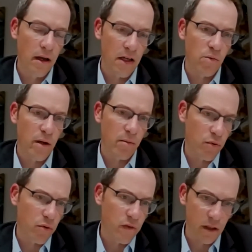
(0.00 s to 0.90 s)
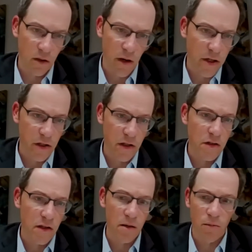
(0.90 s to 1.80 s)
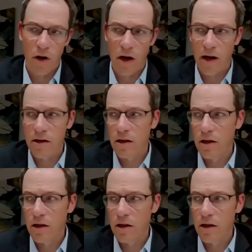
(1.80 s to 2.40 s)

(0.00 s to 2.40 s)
as we improved integrations and brought